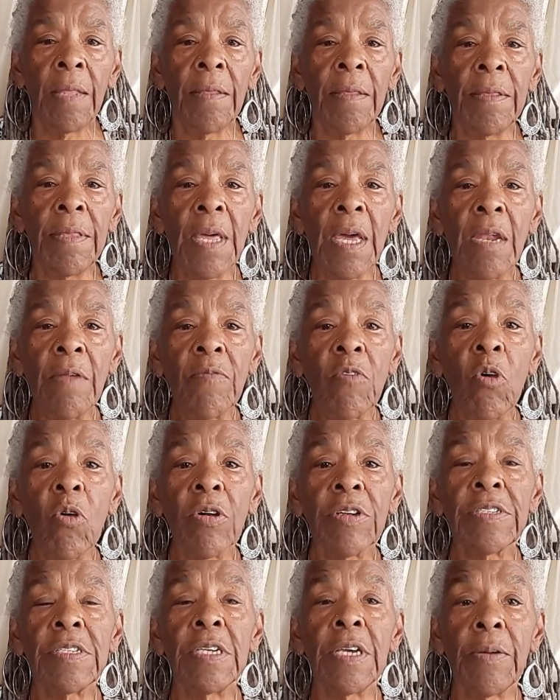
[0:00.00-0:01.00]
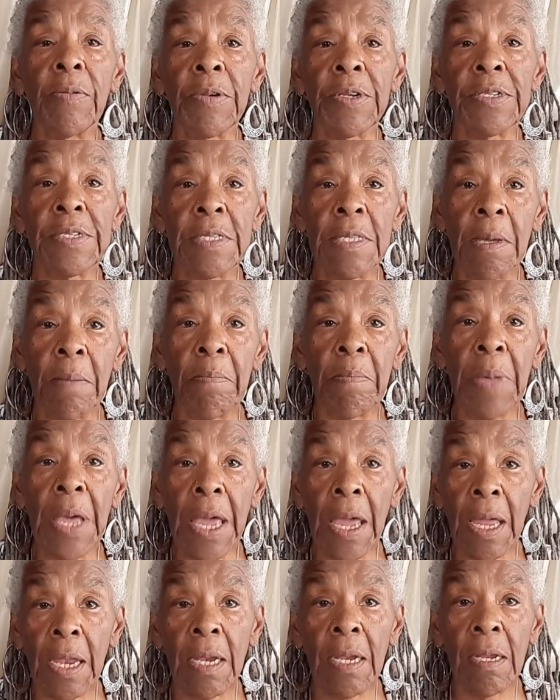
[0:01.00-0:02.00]
Then, of course, there was the
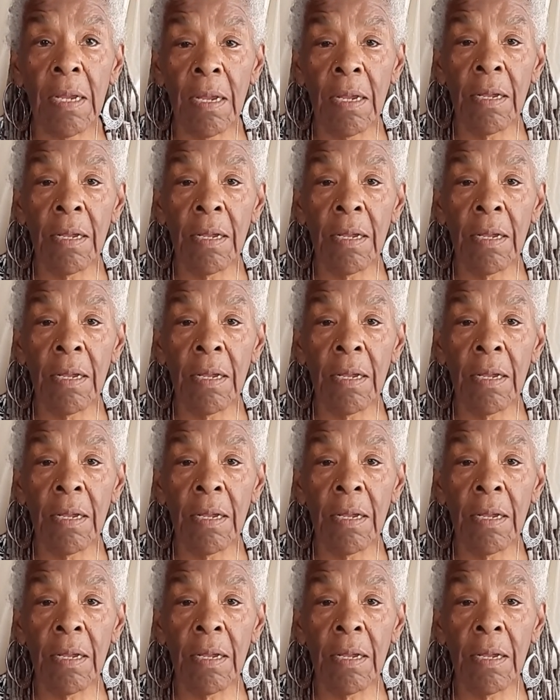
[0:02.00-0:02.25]
bed.